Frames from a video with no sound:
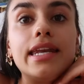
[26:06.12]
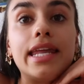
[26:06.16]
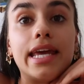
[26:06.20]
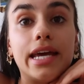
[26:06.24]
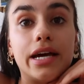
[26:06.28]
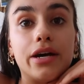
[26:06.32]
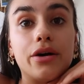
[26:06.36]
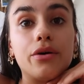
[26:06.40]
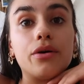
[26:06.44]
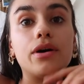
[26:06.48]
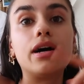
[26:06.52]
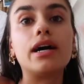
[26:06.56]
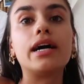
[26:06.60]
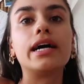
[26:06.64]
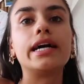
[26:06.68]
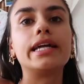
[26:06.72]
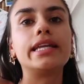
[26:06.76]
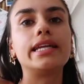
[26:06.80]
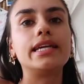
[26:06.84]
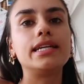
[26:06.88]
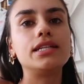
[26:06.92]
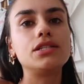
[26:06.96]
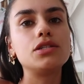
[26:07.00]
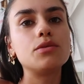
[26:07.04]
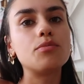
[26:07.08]
Now I
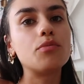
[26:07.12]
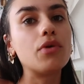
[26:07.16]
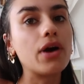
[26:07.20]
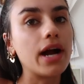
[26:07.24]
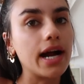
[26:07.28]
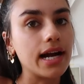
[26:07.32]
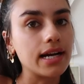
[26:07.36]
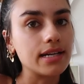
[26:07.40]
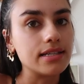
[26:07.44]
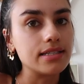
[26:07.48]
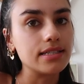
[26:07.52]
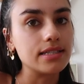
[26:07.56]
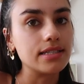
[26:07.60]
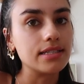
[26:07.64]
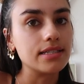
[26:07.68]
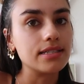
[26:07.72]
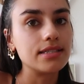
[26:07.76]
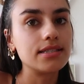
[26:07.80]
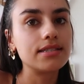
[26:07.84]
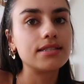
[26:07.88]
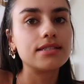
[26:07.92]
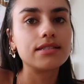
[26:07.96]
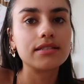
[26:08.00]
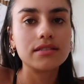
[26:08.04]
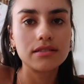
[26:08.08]
need to
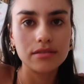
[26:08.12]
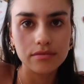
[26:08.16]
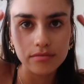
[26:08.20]
practice.